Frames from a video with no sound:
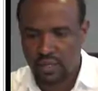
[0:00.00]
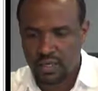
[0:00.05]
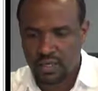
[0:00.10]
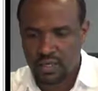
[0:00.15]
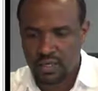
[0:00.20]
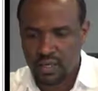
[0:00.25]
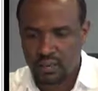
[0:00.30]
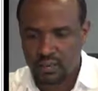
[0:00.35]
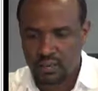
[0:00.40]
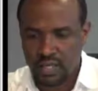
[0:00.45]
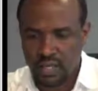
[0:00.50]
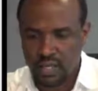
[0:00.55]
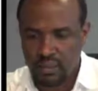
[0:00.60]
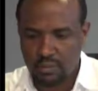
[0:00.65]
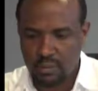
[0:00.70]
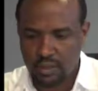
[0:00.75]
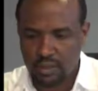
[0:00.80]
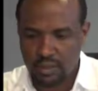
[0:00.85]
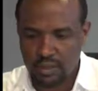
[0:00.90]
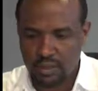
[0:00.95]

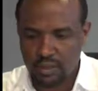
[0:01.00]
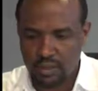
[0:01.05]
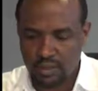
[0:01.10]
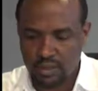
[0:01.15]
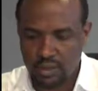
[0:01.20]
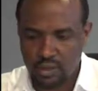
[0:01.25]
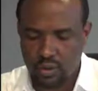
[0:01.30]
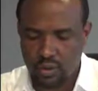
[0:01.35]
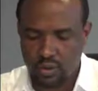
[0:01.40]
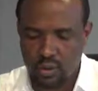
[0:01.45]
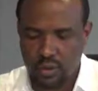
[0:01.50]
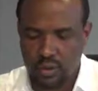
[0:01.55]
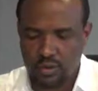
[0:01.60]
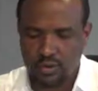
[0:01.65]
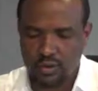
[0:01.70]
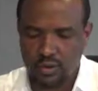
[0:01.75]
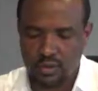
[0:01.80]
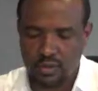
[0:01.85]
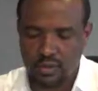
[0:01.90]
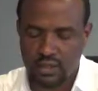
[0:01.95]
Sometimes the
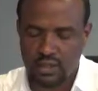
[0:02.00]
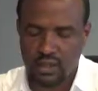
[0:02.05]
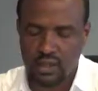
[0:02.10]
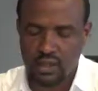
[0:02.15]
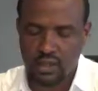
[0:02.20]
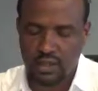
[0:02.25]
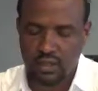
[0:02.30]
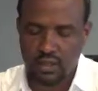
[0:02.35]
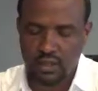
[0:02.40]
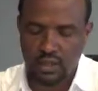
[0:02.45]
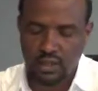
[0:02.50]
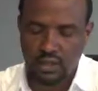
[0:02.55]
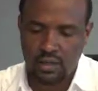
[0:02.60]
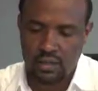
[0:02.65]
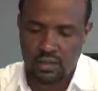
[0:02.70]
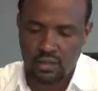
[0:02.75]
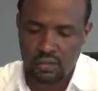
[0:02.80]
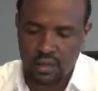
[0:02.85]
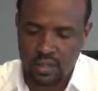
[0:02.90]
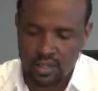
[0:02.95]
geography is there
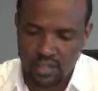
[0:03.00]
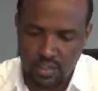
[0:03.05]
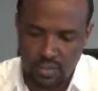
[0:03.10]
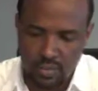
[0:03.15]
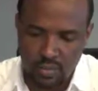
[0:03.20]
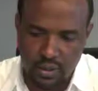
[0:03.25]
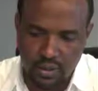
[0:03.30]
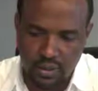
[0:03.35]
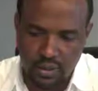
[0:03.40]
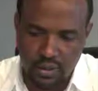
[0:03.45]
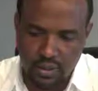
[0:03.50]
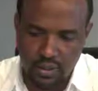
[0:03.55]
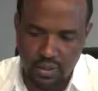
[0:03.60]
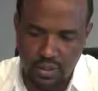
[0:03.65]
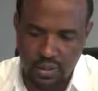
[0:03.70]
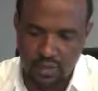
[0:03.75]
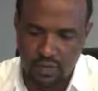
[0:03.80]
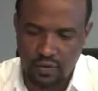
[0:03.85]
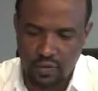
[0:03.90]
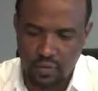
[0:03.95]
where the bed
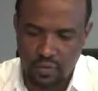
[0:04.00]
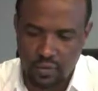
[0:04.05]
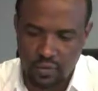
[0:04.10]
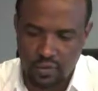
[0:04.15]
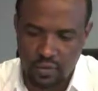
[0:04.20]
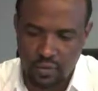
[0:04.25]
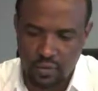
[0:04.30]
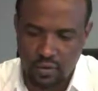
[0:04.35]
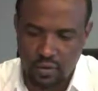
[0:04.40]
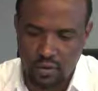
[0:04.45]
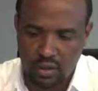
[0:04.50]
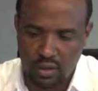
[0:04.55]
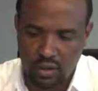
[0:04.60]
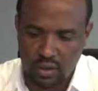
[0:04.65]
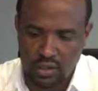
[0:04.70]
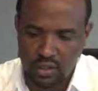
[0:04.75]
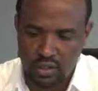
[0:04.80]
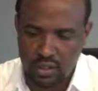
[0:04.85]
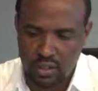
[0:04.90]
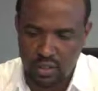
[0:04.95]
level is more or
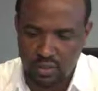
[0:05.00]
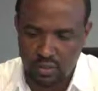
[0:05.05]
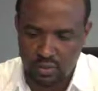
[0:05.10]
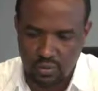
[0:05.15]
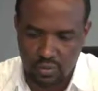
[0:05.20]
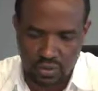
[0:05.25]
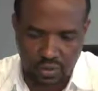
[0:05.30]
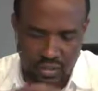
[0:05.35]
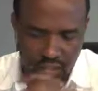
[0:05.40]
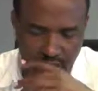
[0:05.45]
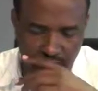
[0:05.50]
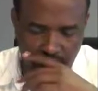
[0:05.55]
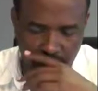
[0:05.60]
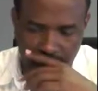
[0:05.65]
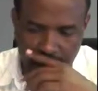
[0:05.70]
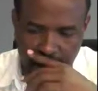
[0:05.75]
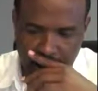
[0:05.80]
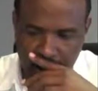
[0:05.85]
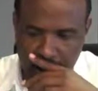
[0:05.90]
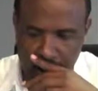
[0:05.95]
less near to the
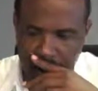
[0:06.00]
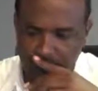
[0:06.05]
surface,